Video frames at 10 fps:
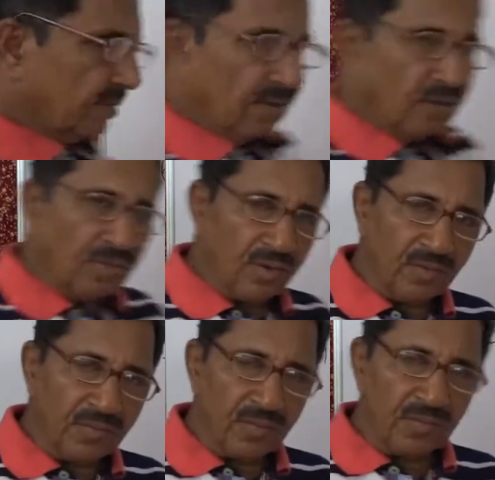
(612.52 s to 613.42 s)
Then one
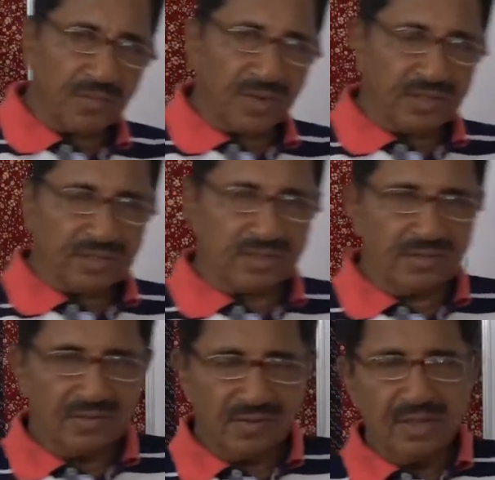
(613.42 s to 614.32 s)
of your friends
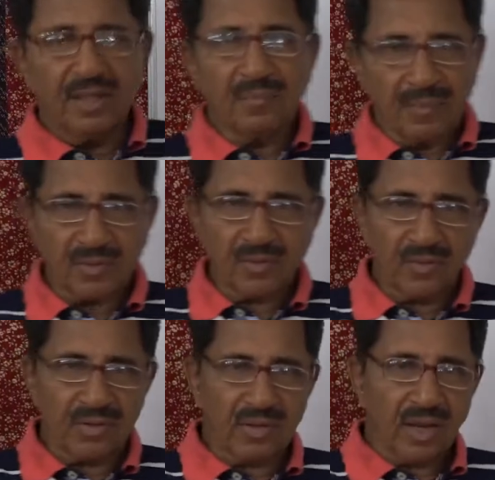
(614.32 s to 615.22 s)
met you
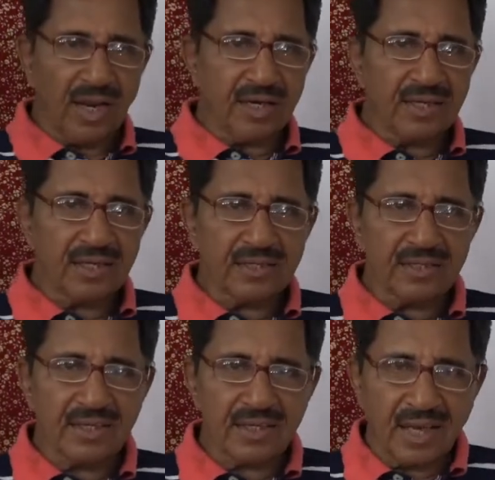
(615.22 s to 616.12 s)
and
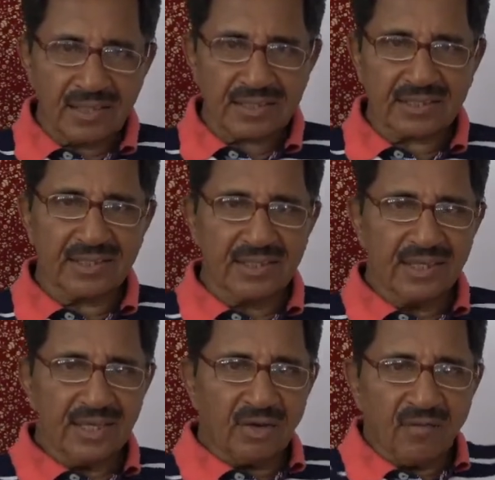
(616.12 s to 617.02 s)
he asks,
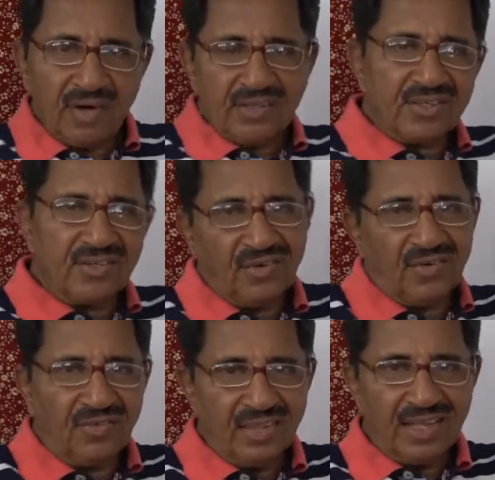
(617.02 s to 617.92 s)
he wants to
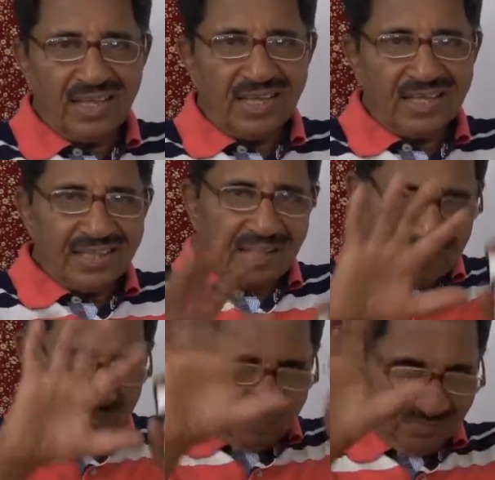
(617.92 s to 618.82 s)
know the